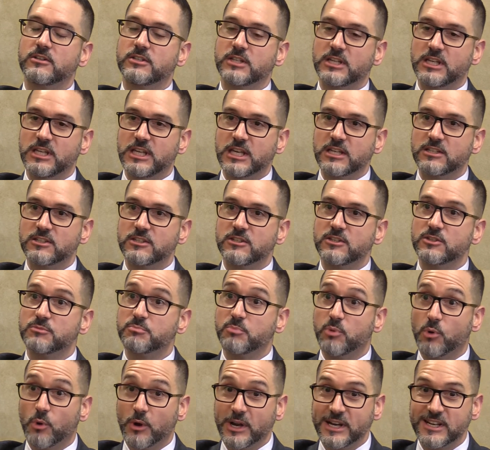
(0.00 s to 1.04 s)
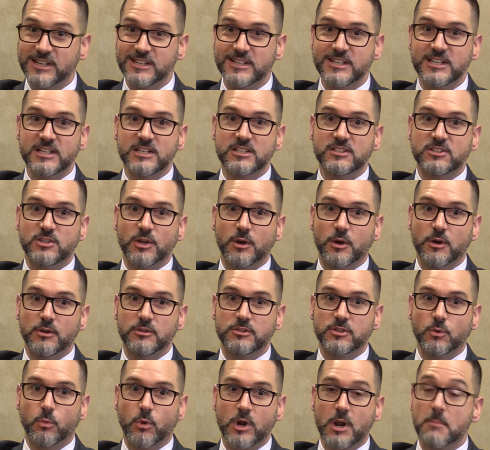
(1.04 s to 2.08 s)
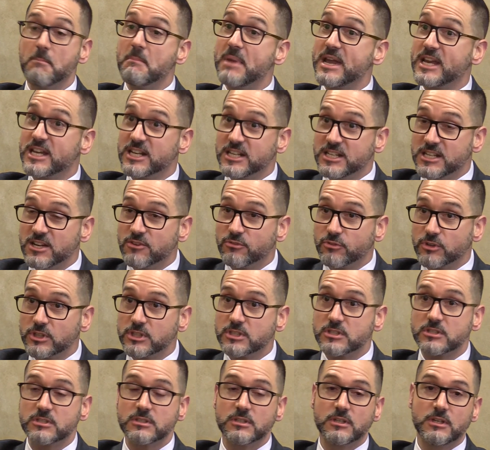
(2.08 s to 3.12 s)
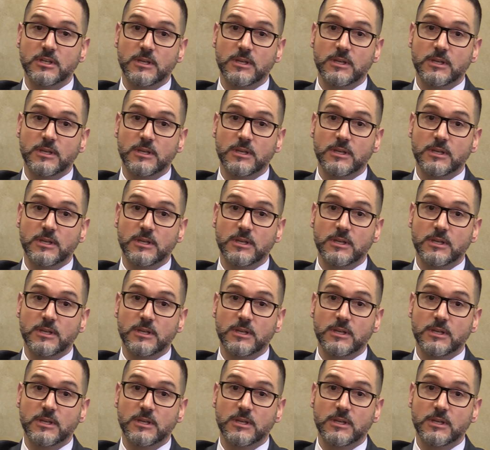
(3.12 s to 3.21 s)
to get to this point, to want to make a difference.